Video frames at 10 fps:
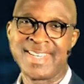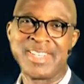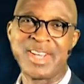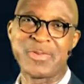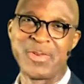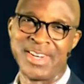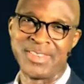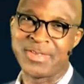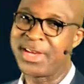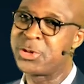Dear friend,
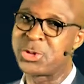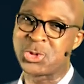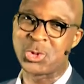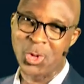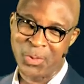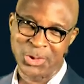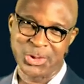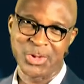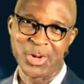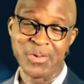thank you so
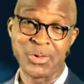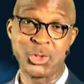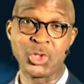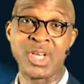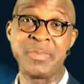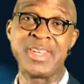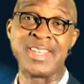much for joining me